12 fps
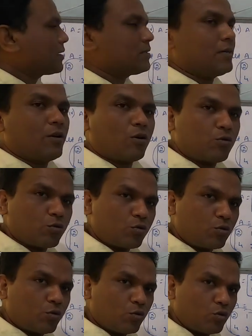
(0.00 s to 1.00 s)
actually, how
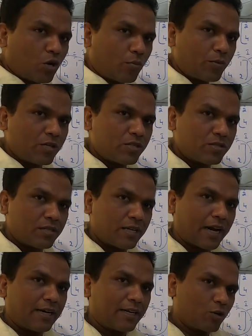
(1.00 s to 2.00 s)
to do the operations
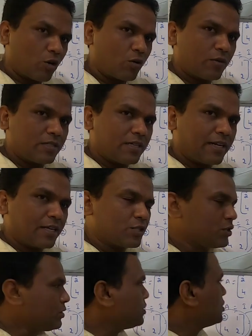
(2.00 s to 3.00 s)
in anti-clockwise
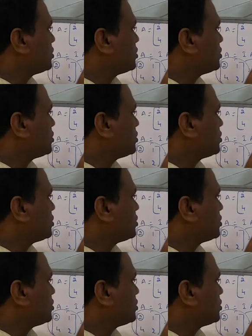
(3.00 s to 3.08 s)
direction.